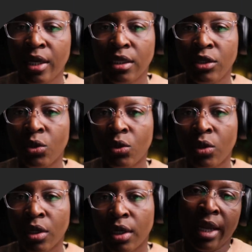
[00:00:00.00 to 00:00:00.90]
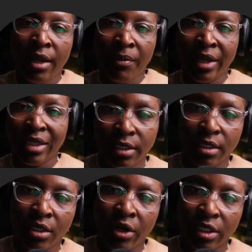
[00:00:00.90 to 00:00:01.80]
your element
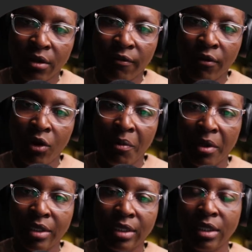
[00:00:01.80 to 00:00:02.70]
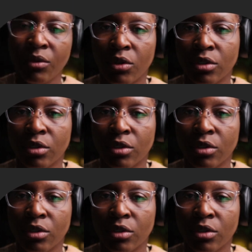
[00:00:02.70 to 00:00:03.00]
starts from 0.